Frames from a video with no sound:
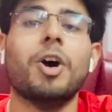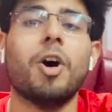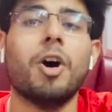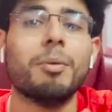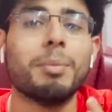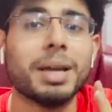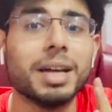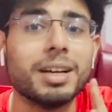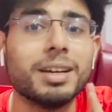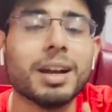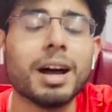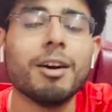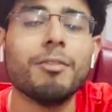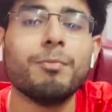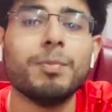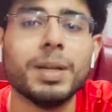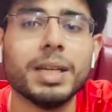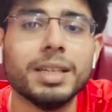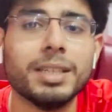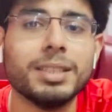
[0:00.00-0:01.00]
On my
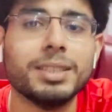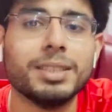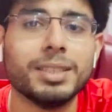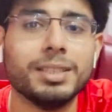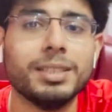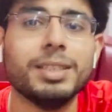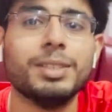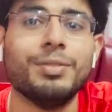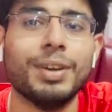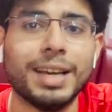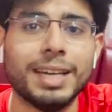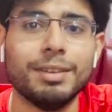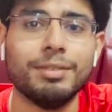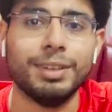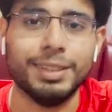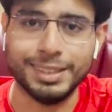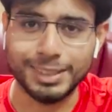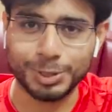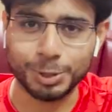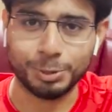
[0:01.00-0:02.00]
graph playlist series very,
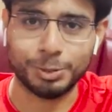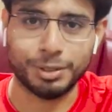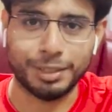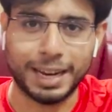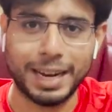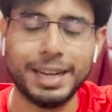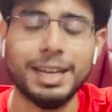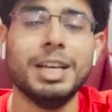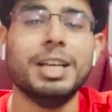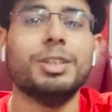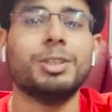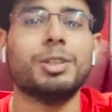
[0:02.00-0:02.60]
very soon, right?